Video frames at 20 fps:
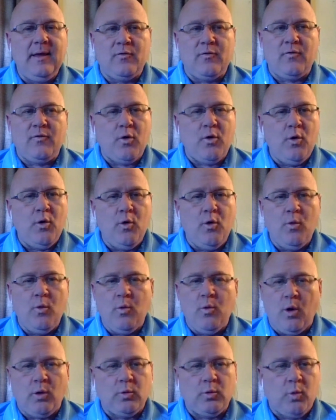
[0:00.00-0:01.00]
Through
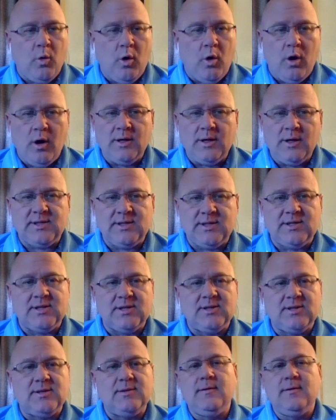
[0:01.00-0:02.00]
world
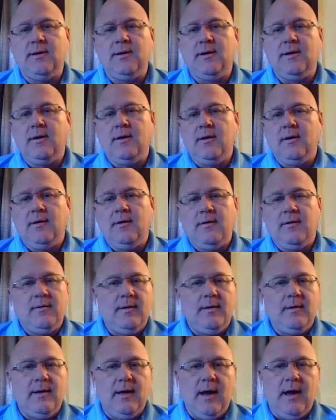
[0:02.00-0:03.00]
wars,
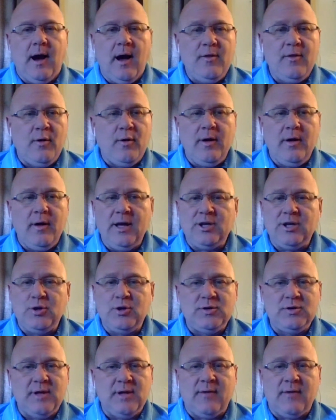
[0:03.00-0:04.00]
other
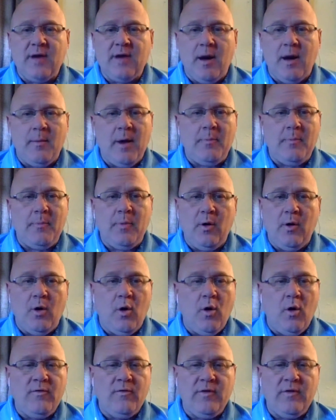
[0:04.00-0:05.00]
issues that have come up
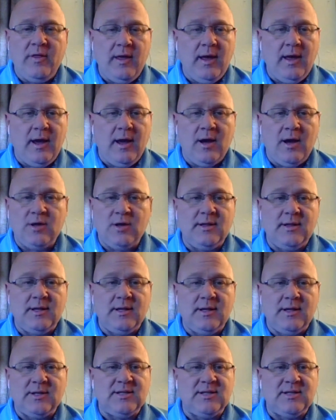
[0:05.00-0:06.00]
over the years,
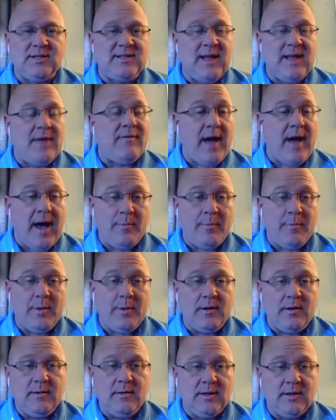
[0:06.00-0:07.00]
this has never happened.
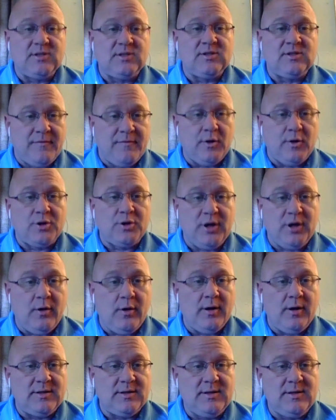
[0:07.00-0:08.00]
This is the first
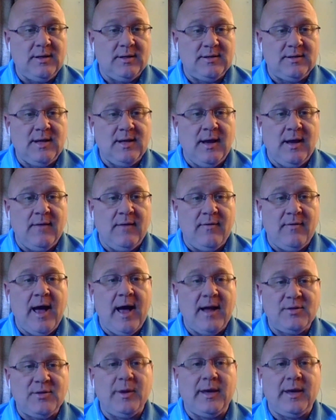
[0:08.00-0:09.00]
year it's ever
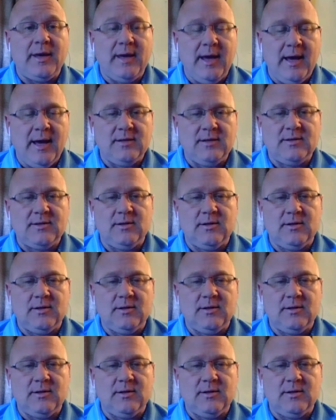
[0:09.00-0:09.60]
had to be canceled.